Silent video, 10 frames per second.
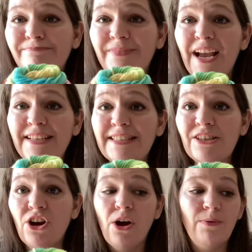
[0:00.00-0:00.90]
I did
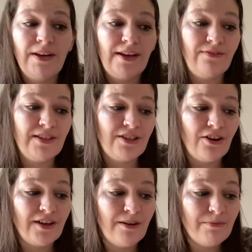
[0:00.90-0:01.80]
not want to give this
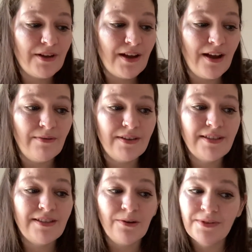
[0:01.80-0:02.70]
yarn up. I was
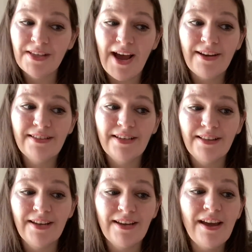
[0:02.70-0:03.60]
so sad
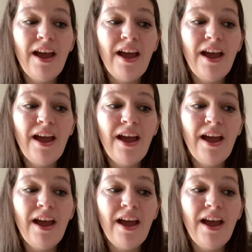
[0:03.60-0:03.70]
to